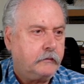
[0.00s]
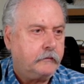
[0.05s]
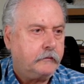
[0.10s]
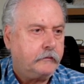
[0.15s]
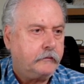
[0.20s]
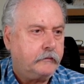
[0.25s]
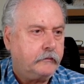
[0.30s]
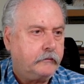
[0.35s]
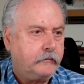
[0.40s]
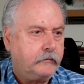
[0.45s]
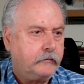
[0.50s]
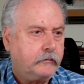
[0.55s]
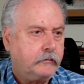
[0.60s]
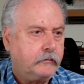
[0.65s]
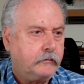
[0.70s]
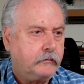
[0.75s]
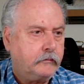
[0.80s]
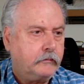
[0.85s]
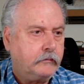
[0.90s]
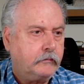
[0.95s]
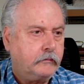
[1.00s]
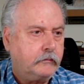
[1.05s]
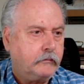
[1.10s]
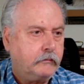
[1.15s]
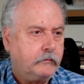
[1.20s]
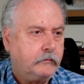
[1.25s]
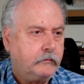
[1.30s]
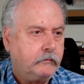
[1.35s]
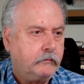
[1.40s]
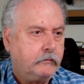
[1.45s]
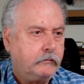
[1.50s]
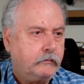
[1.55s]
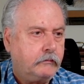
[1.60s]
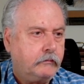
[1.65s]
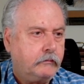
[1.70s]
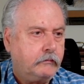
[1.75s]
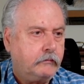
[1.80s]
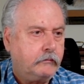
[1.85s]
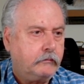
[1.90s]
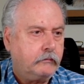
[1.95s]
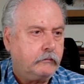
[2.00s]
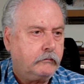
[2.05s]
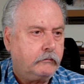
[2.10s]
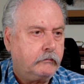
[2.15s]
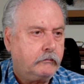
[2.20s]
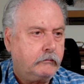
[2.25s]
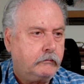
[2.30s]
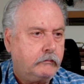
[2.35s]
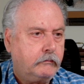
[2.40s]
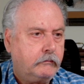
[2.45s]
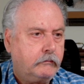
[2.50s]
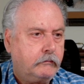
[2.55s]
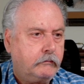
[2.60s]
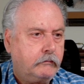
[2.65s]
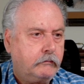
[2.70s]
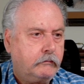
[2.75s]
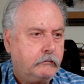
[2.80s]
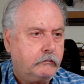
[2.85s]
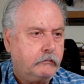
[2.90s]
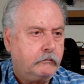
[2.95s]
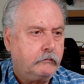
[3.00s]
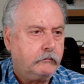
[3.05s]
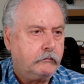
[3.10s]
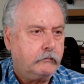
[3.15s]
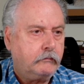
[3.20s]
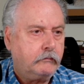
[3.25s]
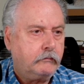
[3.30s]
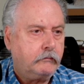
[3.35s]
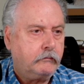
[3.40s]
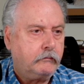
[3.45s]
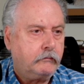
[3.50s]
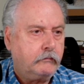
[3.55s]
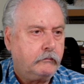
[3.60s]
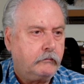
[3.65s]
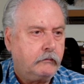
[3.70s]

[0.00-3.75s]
Nobody speaks.